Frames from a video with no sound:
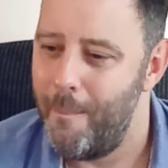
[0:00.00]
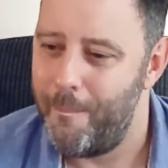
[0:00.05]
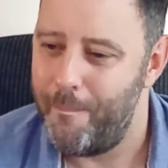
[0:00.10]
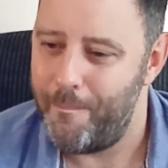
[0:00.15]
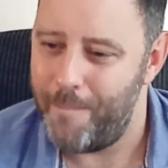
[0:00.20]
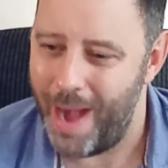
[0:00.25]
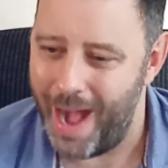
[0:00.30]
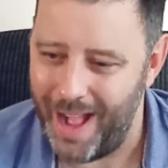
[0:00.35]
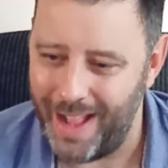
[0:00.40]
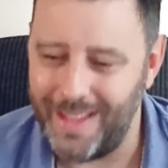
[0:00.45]

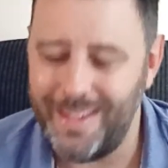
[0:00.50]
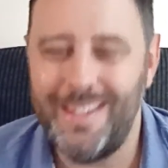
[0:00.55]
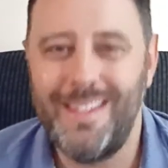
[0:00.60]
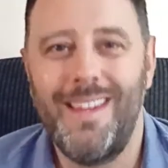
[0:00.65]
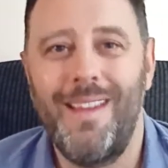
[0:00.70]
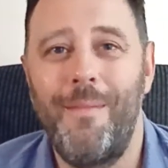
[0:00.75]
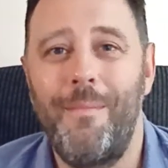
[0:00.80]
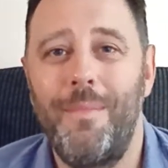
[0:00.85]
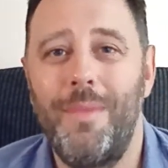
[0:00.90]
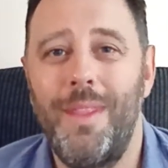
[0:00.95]
But
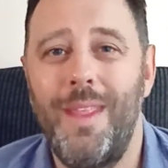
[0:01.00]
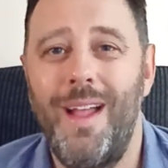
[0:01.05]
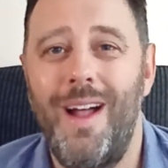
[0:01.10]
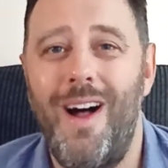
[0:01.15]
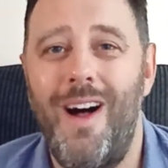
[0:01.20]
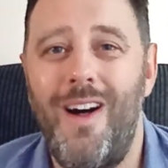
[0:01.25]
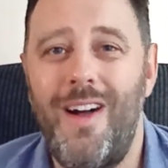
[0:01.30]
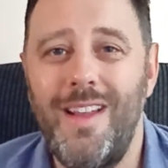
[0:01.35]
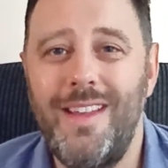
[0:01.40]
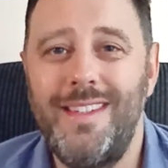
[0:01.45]

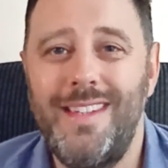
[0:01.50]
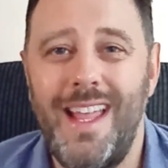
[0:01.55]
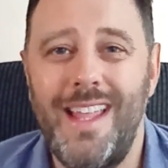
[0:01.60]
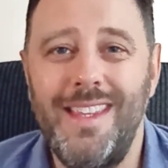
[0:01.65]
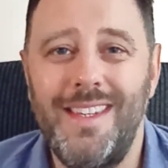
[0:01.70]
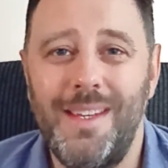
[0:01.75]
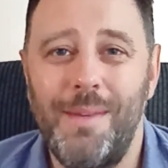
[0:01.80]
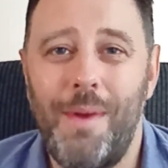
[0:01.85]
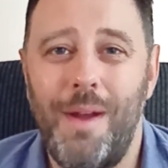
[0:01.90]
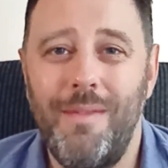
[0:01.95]
I tend
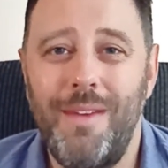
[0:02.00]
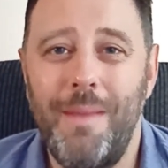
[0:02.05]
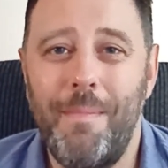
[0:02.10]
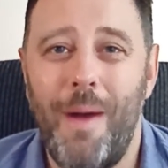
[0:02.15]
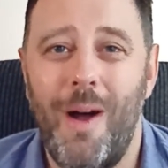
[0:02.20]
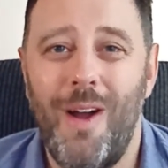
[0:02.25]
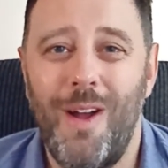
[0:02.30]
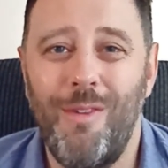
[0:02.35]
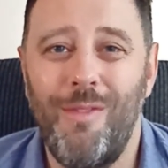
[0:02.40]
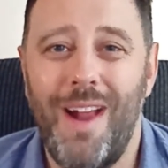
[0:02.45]
to only
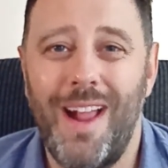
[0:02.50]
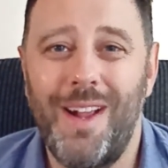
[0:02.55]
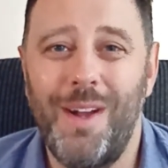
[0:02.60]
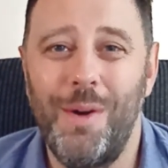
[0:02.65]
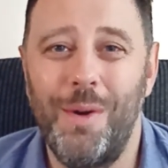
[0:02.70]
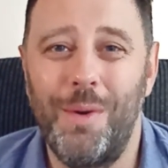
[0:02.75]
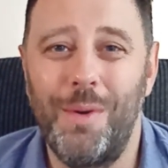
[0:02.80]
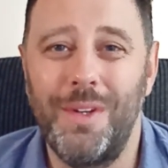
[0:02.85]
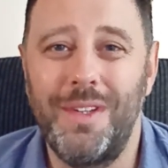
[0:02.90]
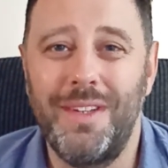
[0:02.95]
buy
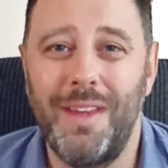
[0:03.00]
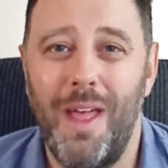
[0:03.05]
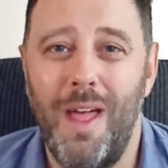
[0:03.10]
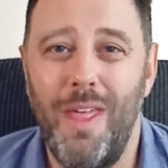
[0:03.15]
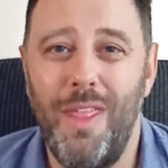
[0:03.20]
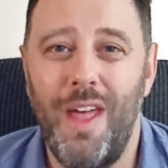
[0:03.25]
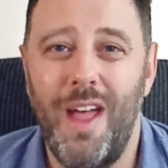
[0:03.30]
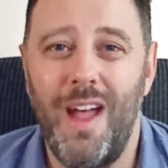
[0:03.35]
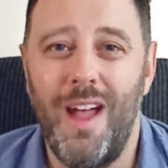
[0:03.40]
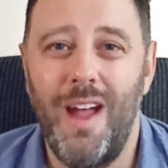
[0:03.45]
records
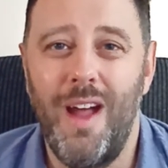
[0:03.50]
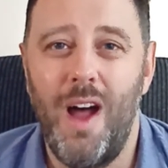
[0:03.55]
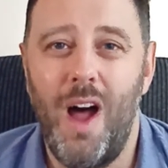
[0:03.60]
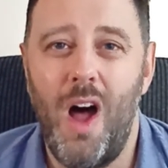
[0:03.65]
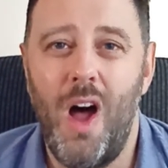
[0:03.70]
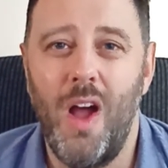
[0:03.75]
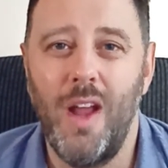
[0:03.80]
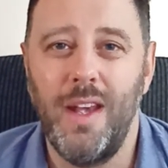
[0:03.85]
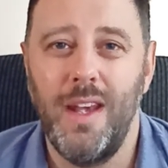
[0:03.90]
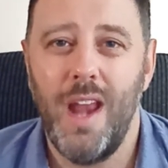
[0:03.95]
that
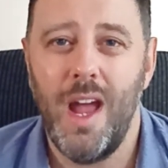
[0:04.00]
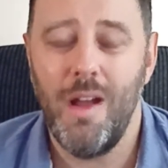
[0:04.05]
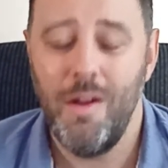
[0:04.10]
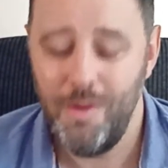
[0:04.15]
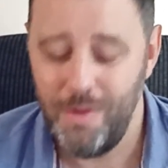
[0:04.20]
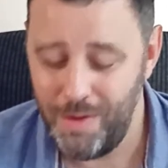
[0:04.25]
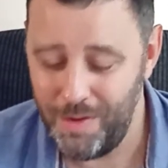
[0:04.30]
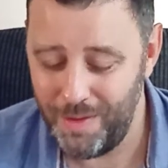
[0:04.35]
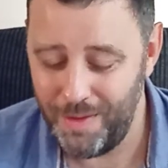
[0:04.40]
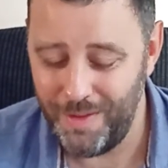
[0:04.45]
I
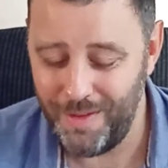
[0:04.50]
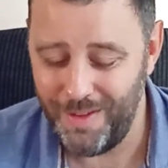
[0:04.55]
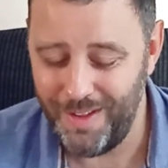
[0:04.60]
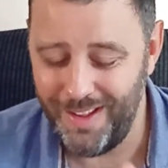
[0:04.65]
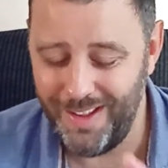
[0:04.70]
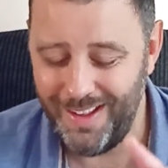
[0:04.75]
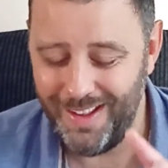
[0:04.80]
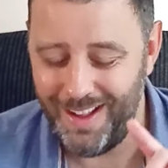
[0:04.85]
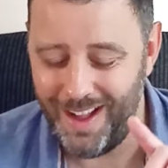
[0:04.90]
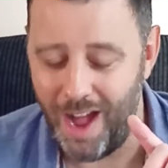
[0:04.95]
know
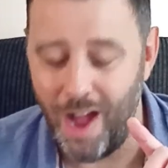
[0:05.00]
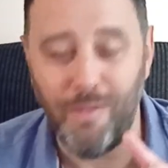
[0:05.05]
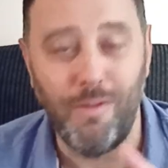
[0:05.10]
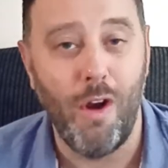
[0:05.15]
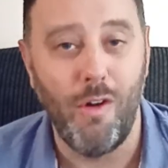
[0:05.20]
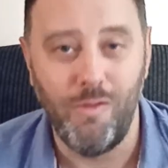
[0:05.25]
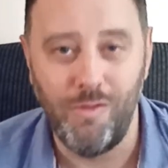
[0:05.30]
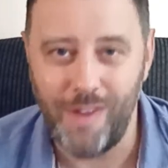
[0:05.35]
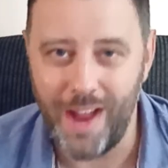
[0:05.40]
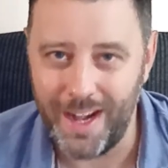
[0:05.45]
I've
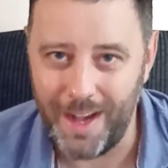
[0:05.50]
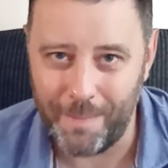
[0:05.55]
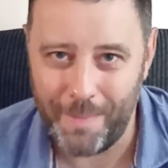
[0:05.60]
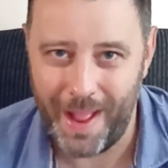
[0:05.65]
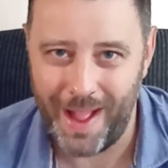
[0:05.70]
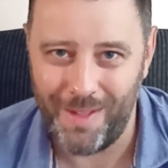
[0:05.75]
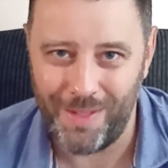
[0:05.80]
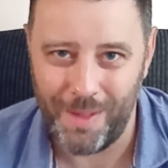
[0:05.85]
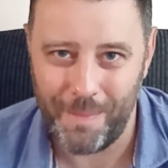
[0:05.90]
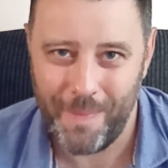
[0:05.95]
read
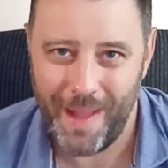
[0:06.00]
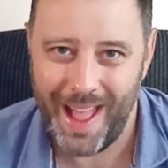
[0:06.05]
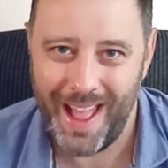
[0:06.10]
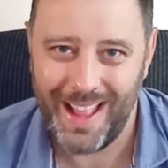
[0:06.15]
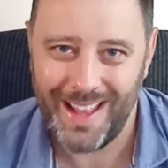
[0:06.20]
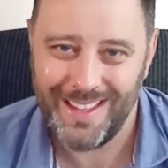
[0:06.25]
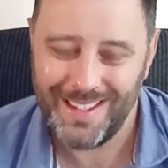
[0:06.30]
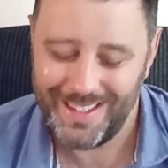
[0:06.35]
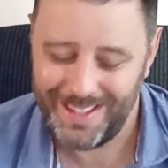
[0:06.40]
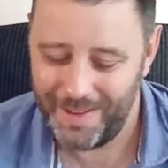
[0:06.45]
about the
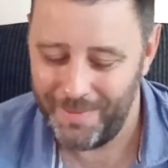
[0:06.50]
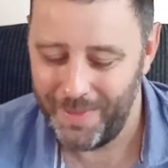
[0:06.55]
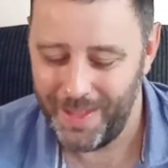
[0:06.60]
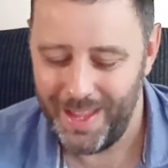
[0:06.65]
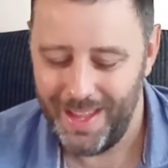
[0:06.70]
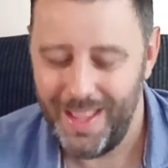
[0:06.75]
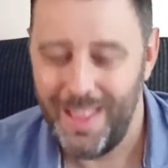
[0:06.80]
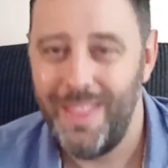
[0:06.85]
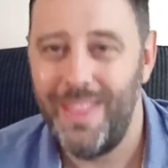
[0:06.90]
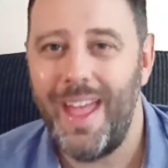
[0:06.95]
band.
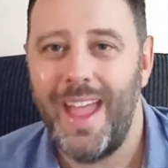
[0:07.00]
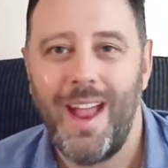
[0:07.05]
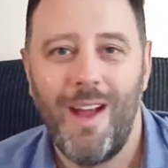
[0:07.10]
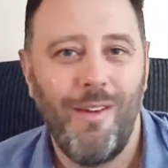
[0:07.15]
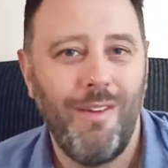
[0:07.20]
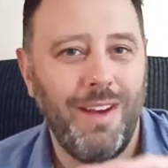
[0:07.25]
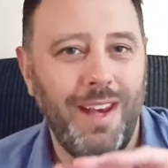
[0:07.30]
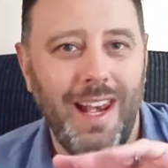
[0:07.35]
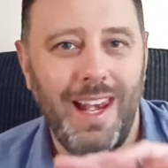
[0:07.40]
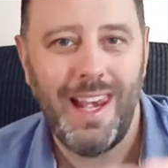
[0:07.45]
They are
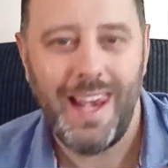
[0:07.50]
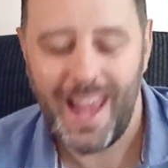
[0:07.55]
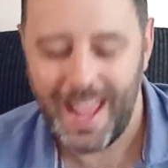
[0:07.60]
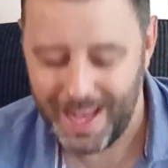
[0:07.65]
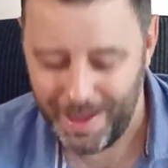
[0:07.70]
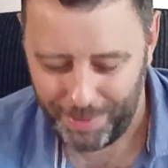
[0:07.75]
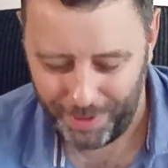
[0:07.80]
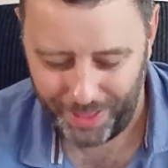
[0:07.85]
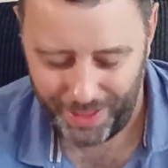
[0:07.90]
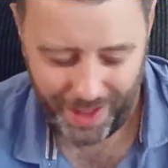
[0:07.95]
on a
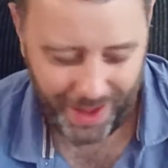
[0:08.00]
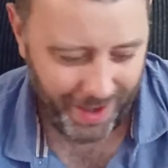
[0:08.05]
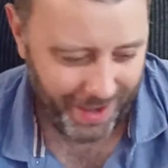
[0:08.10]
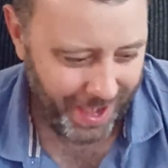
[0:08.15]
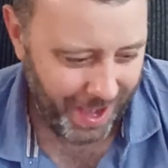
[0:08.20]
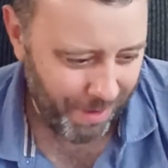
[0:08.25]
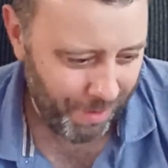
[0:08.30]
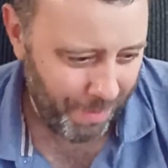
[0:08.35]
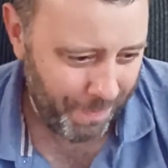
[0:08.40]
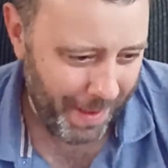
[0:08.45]
label that I
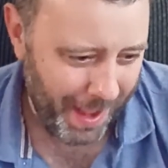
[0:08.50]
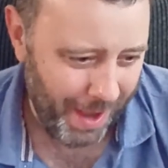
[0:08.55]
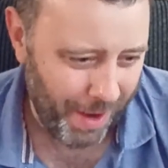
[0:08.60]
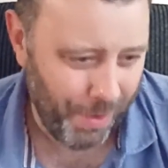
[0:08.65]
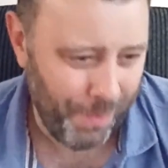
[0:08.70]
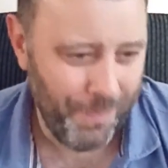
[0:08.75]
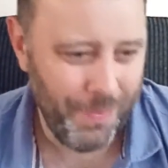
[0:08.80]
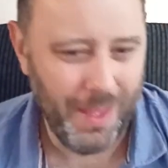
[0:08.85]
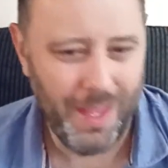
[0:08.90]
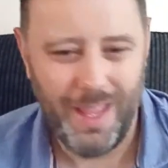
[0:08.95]
know
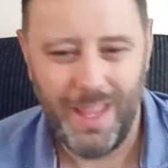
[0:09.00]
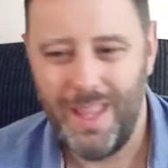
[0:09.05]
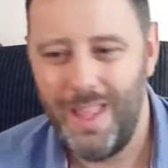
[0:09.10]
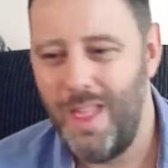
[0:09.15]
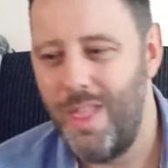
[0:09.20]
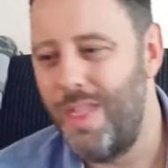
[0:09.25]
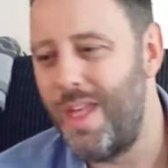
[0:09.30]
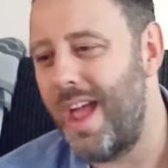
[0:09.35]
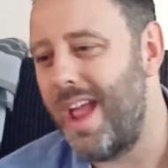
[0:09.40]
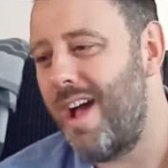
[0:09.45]
about.
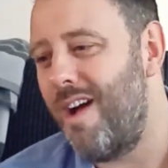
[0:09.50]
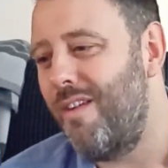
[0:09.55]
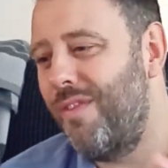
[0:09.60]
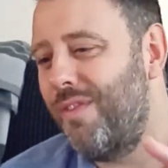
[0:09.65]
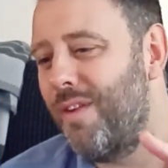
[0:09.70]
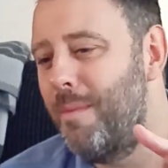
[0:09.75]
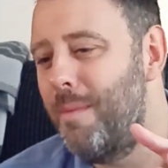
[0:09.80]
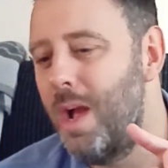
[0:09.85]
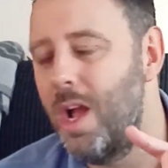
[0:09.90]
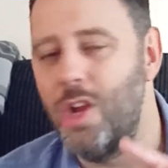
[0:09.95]
They are
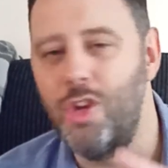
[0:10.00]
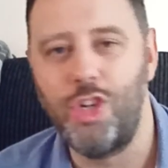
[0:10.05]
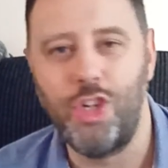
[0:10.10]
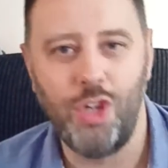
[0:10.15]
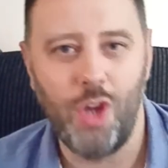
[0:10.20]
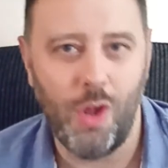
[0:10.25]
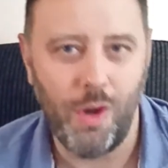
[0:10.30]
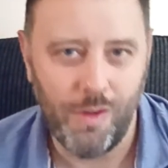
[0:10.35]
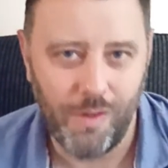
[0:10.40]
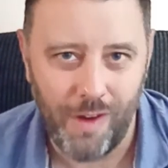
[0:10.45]
from a
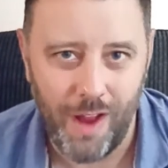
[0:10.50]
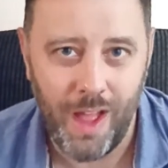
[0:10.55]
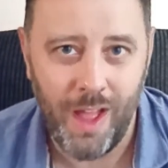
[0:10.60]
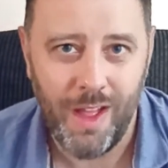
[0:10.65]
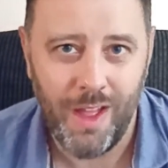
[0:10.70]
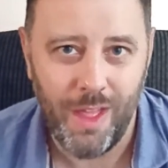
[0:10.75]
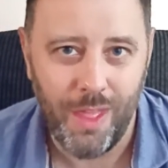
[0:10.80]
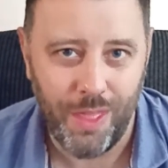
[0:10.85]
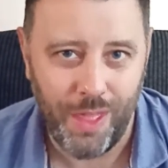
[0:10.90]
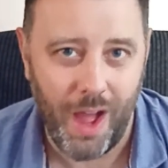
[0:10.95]
genre
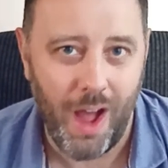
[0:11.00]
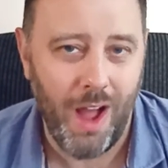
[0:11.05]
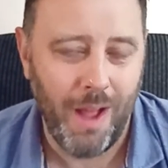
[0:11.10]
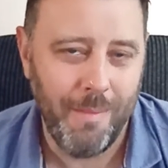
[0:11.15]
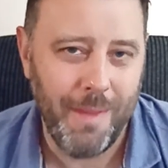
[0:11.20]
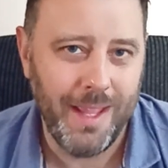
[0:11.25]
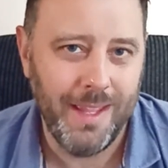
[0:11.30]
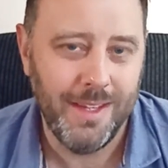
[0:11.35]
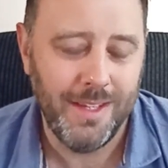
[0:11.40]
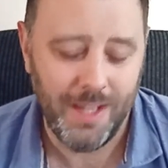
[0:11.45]
that I'm
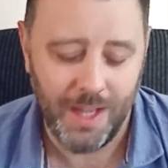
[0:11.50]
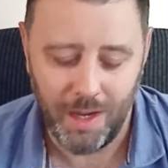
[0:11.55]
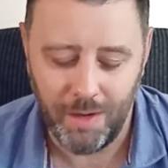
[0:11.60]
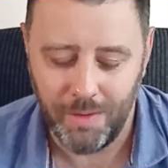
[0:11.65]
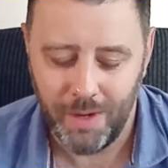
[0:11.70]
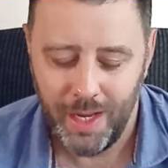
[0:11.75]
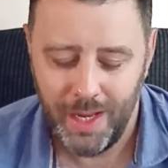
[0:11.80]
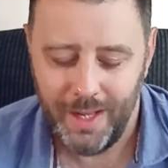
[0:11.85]
into.